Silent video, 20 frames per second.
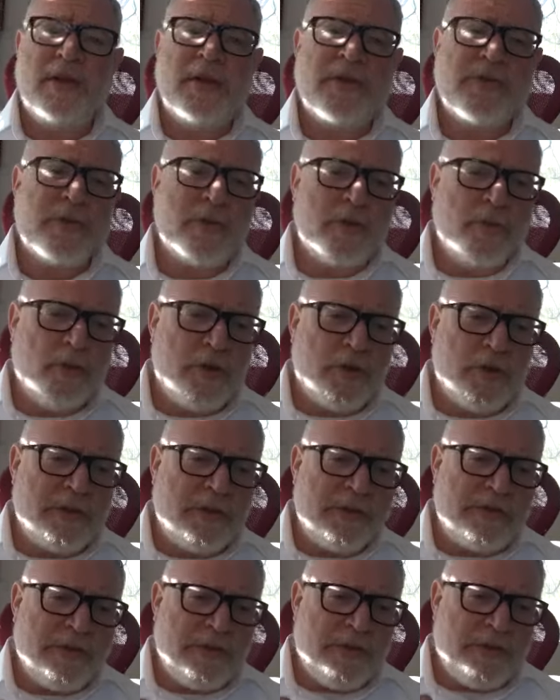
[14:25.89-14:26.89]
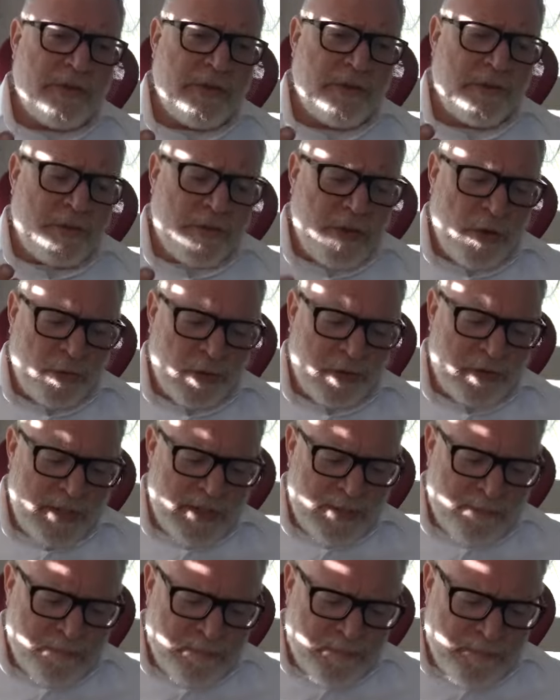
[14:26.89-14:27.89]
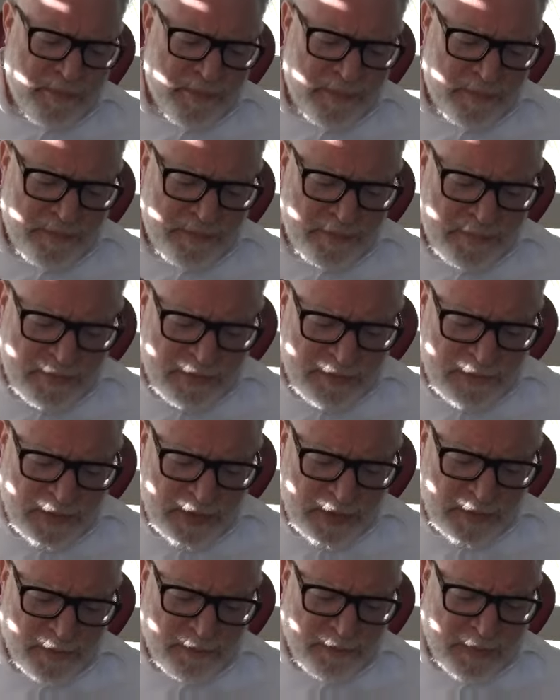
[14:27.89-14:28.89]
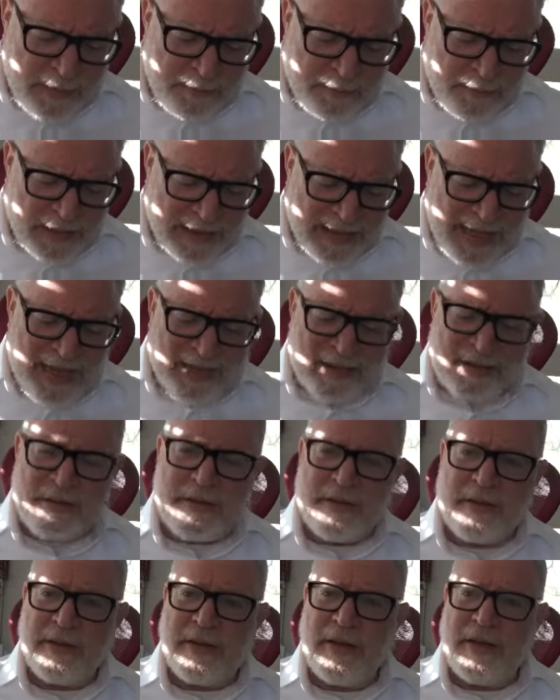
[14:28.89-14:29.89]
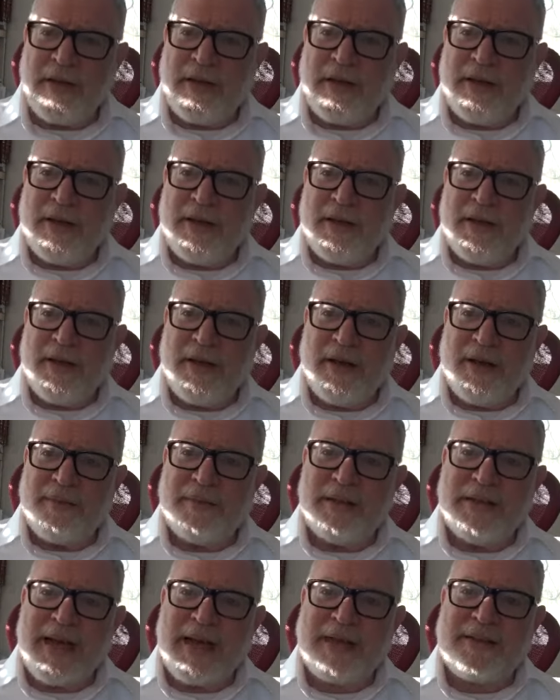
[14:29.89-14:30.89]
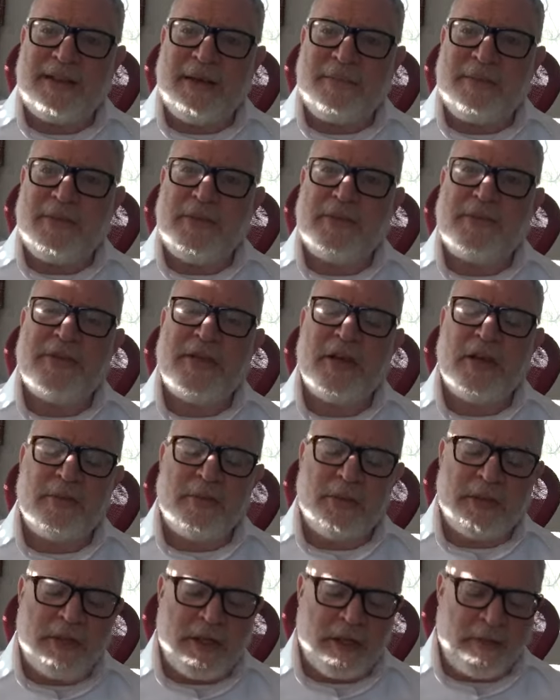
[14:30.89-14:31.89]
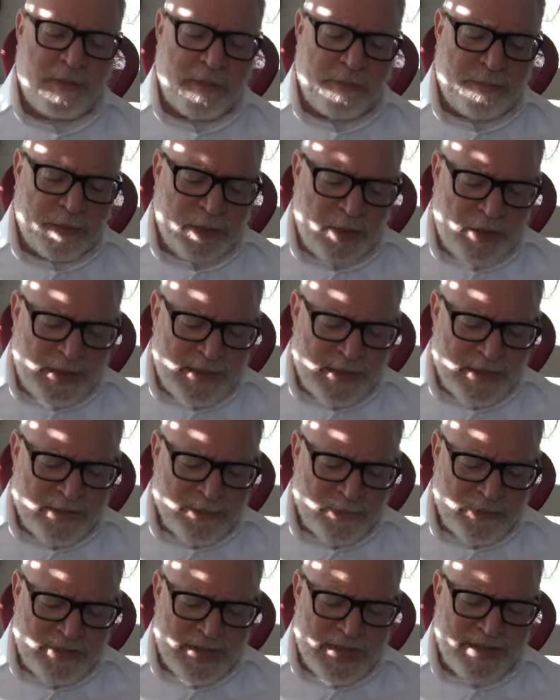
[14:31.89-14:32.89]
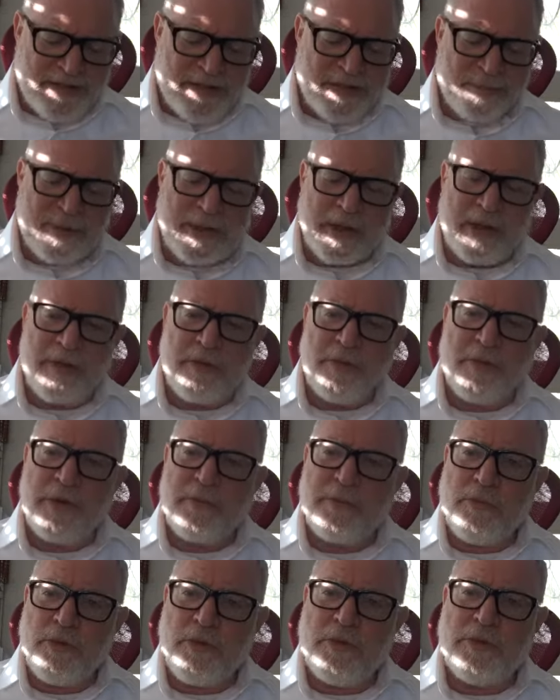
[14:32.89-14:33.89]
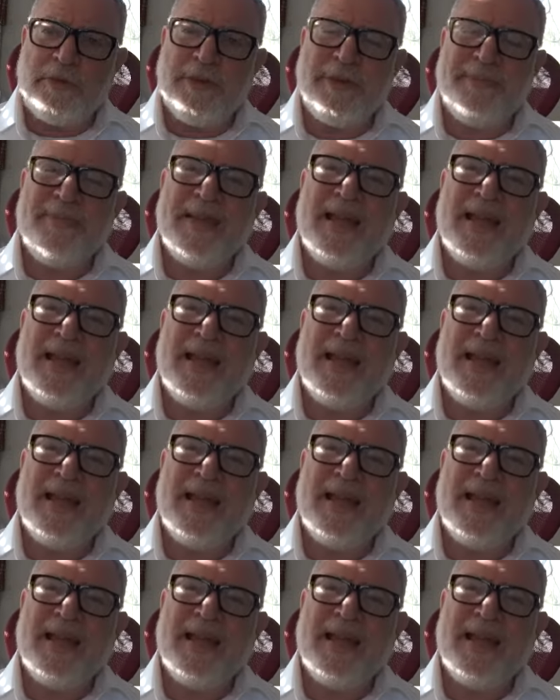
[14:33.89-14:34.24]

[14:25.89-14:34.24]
So the world is totally, you know, blocked, locked up in this terrible, terrible blindness, which has to be removed.